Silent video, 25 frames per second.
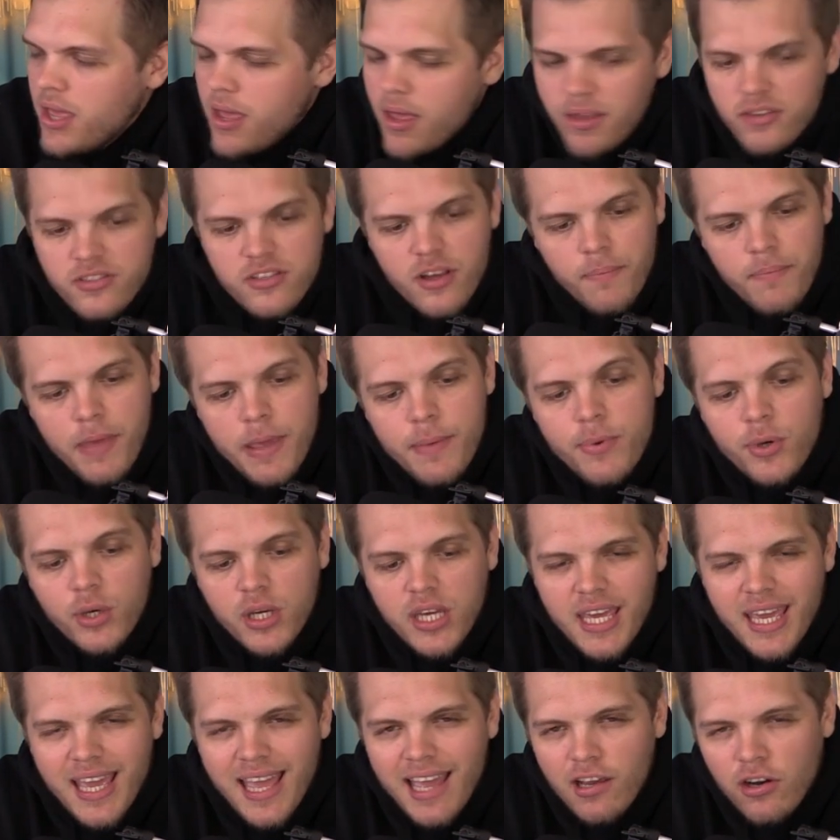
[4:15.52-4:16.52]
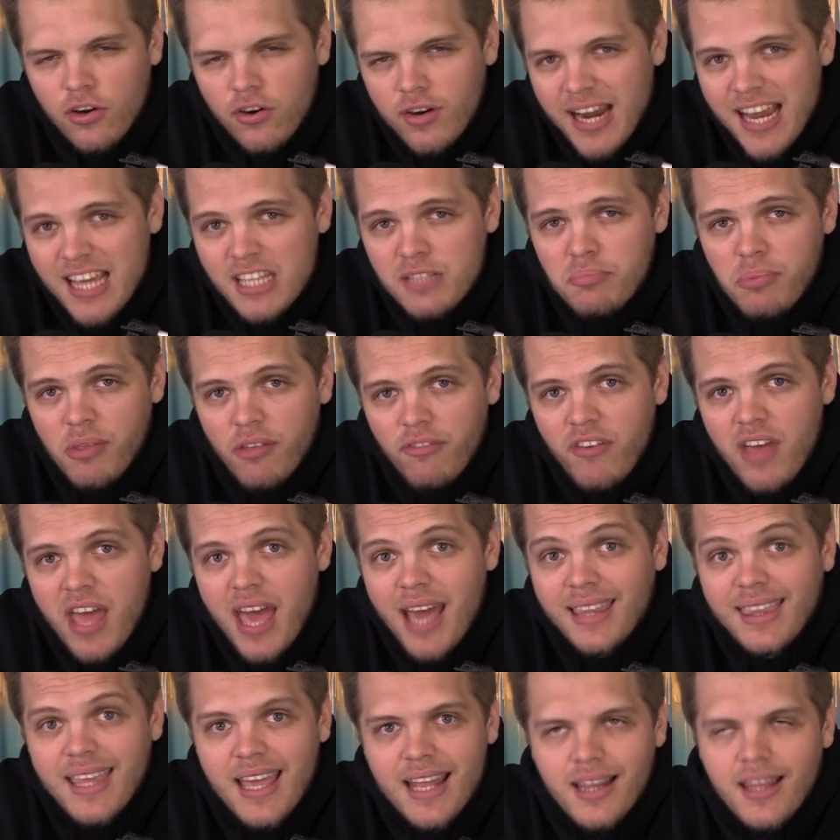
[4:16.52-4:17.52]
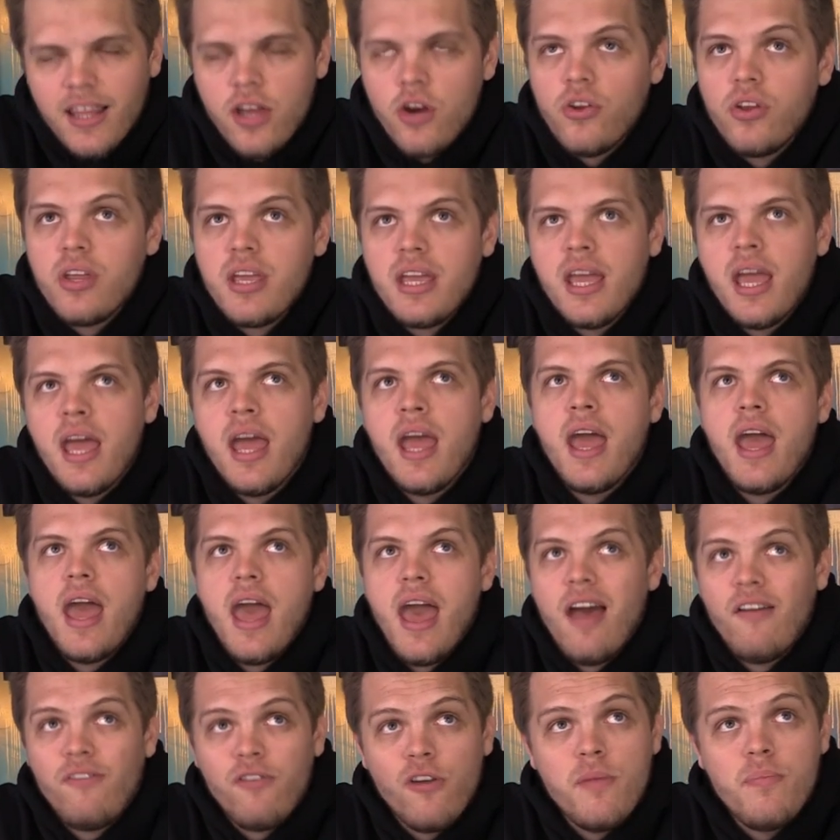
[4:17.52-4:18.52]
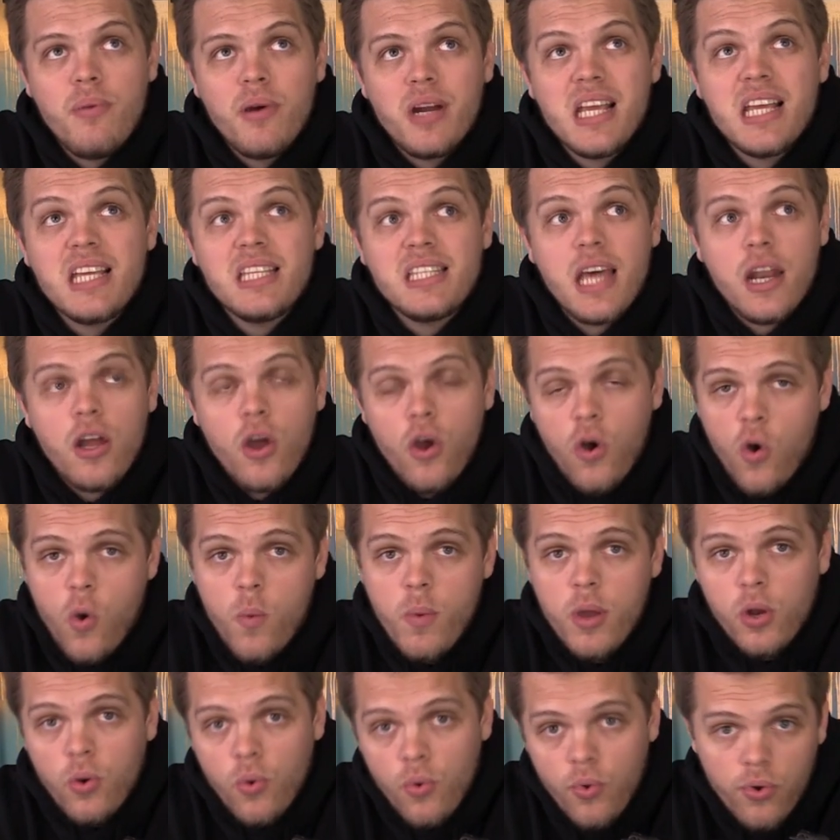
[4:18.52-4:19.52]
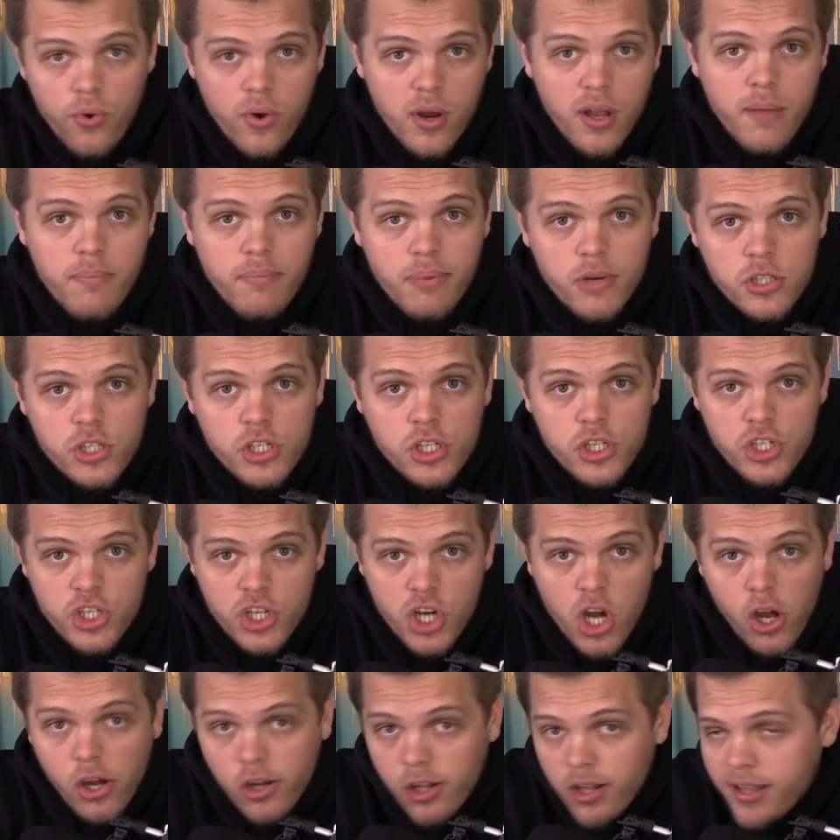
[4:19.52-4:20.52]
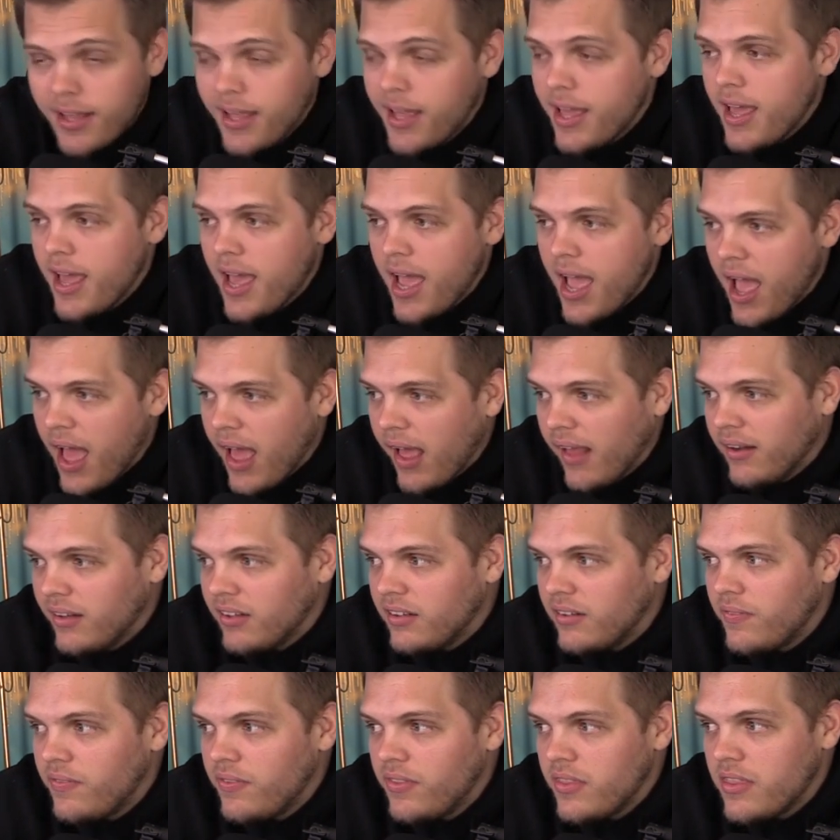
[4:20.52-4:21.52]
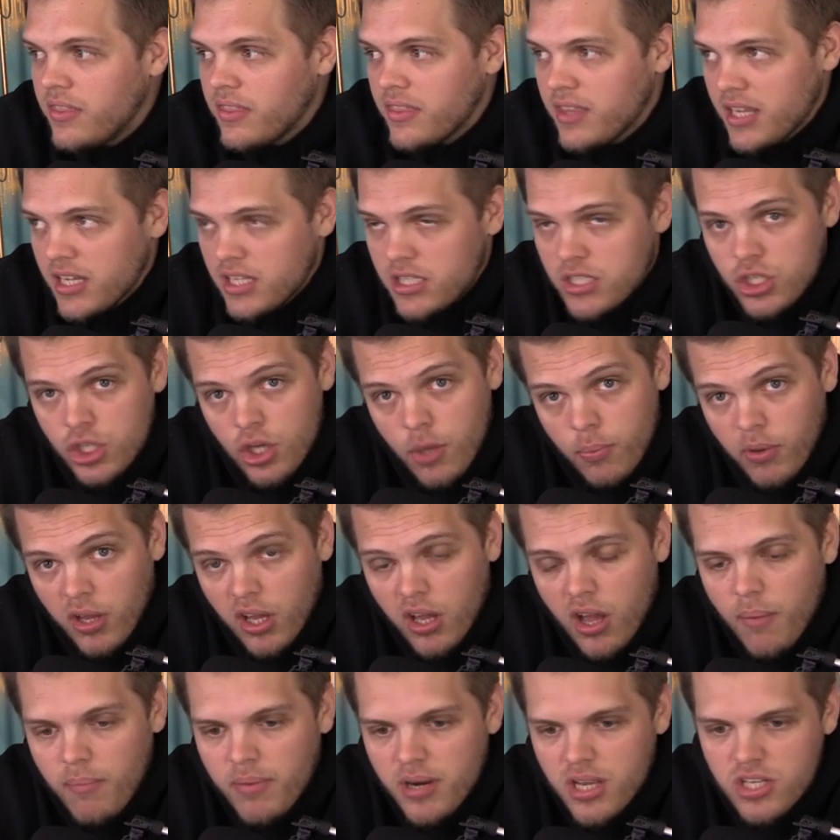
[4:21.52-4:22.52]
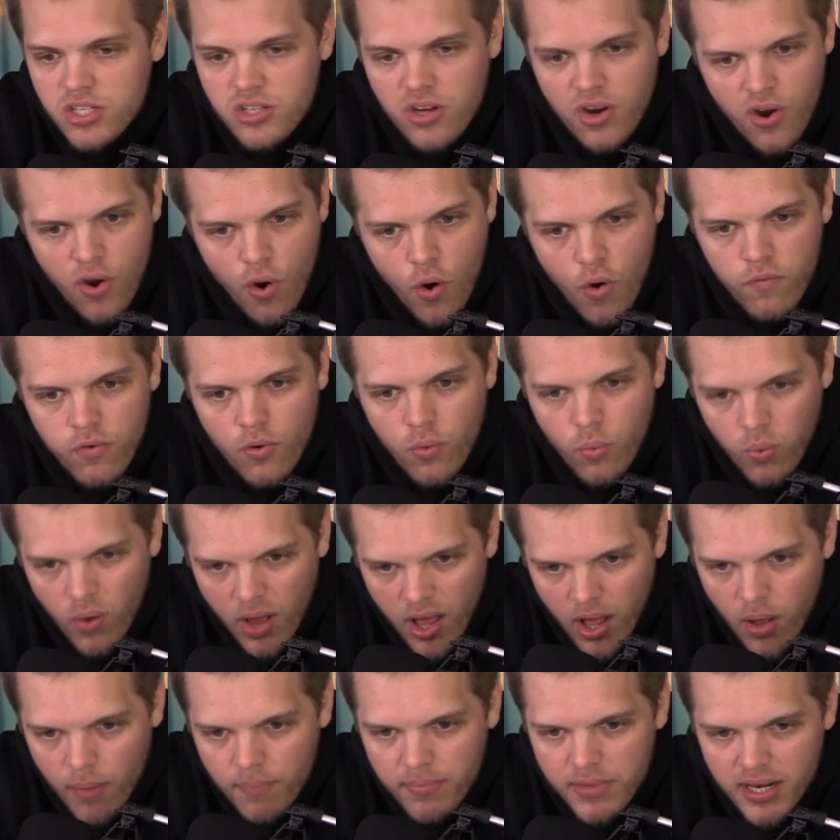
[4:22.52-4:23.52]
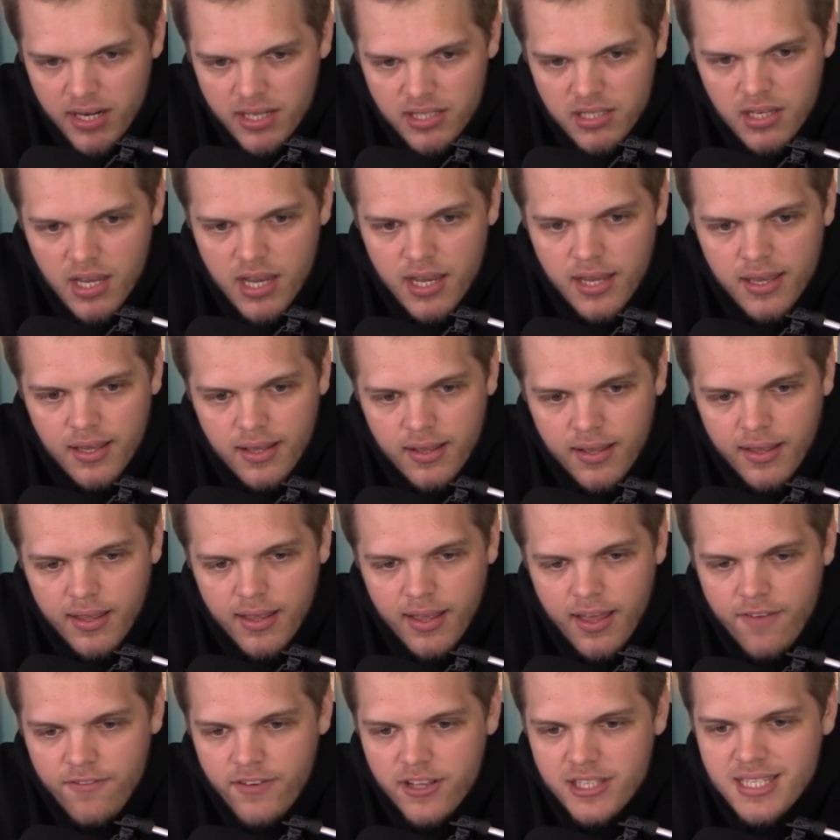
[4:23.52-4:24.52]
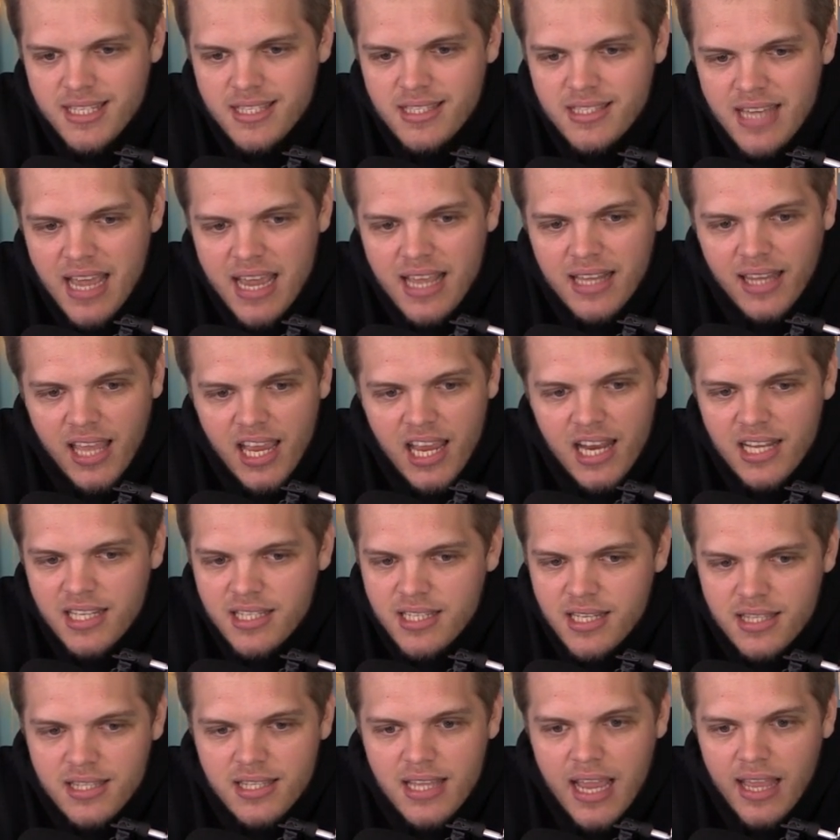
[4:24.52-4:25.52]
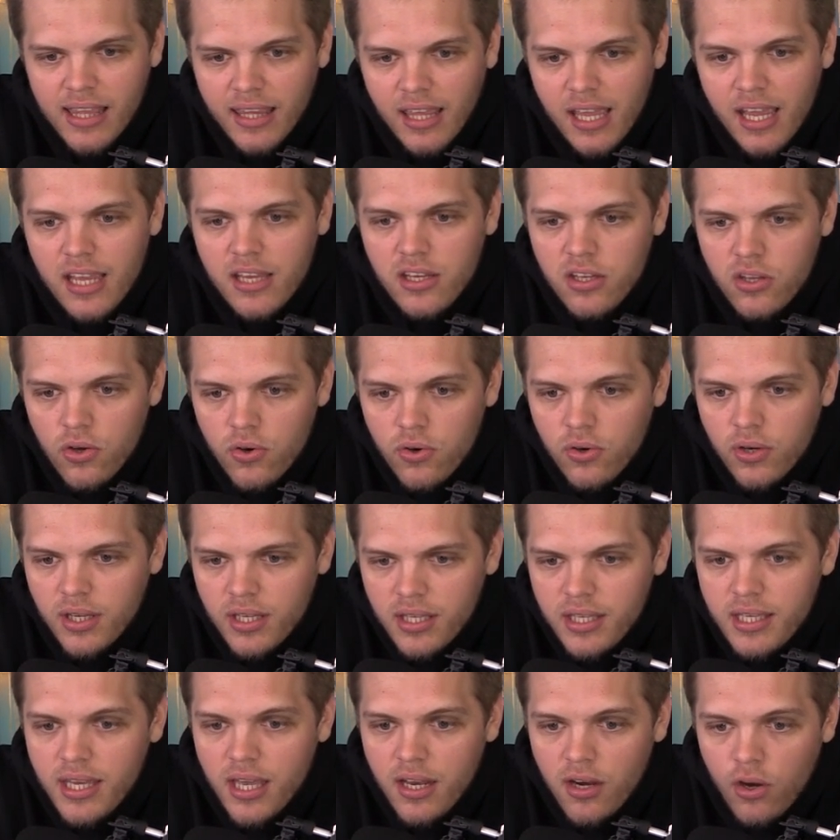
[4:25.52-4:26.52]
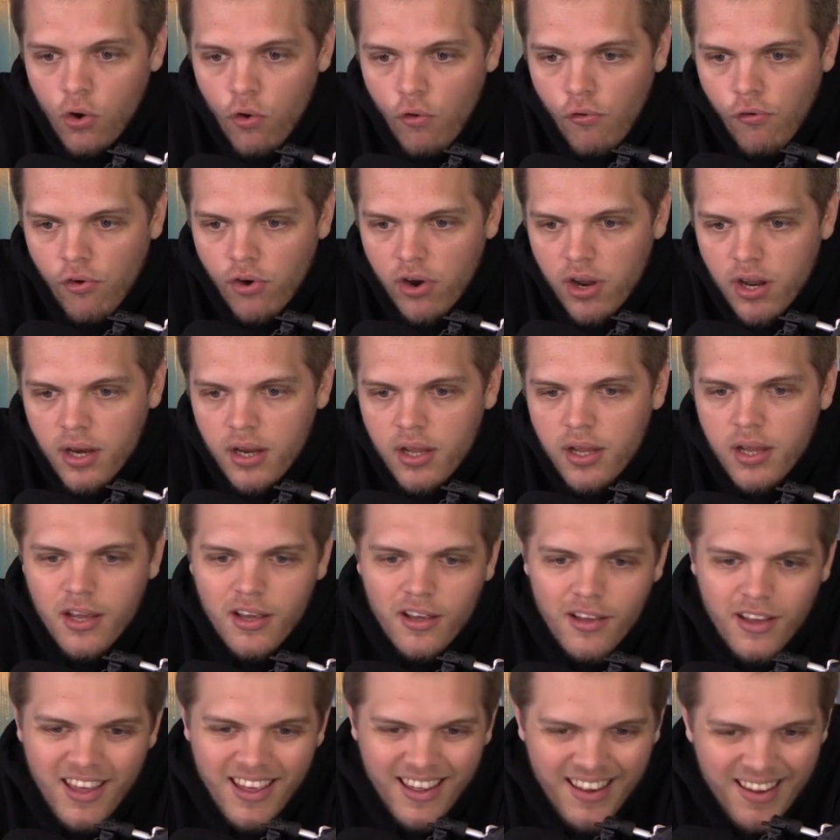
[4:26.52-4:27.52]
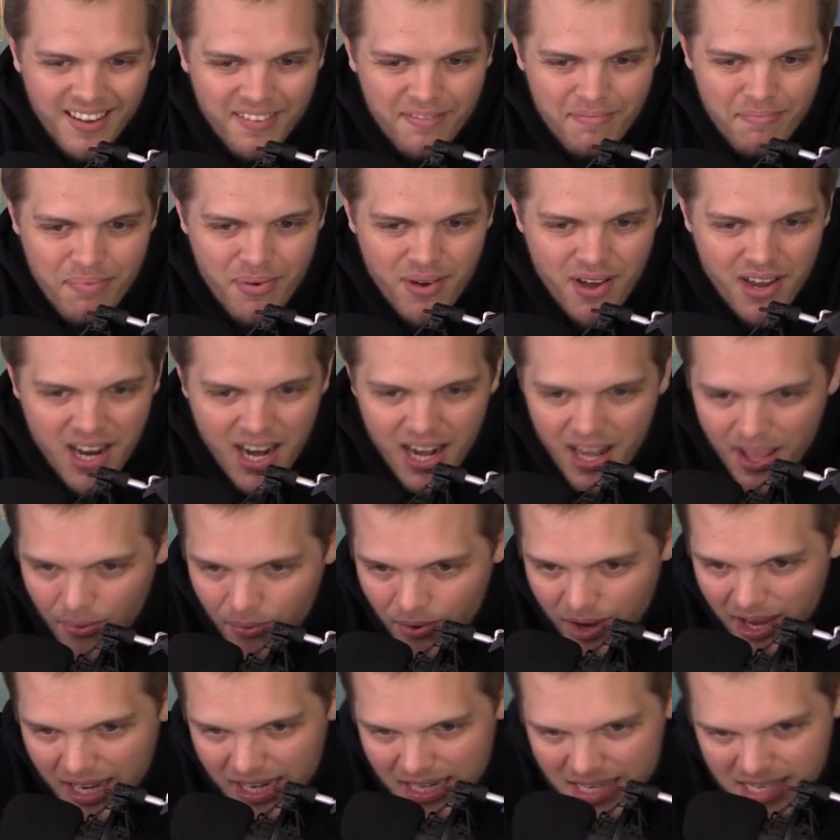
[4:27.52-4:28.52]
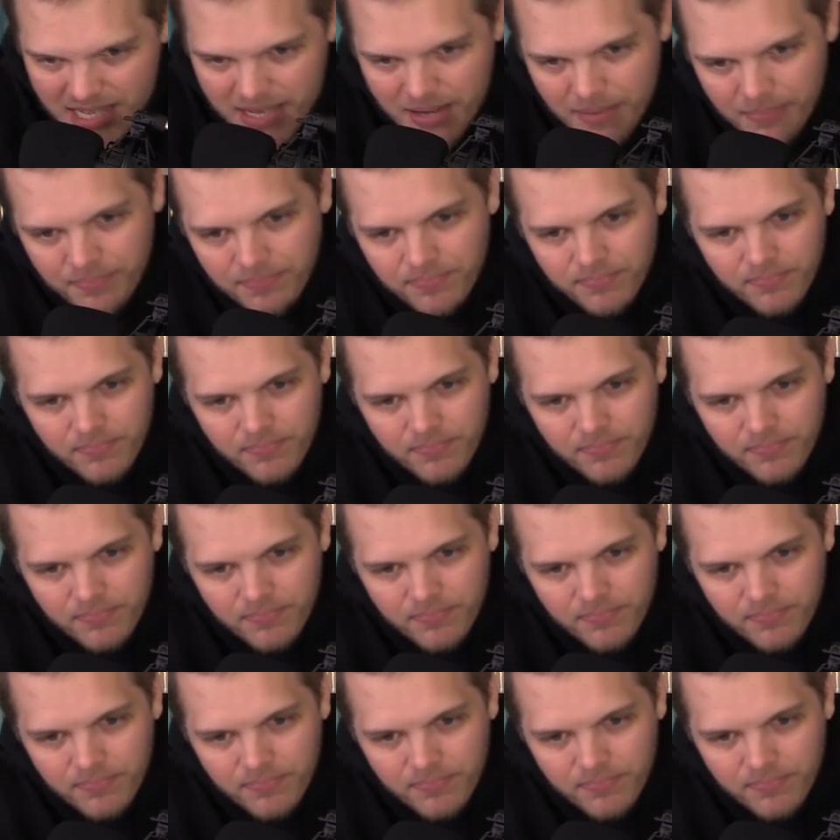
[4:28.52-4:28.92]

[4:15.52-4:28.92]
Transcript: some people can't grasp the fact that literally everybody is at home and ordering a bunch of junk and these shipping companies are overwhelmed and it's like, if it's a day late, it's a day late. You'll get over it. But anyways,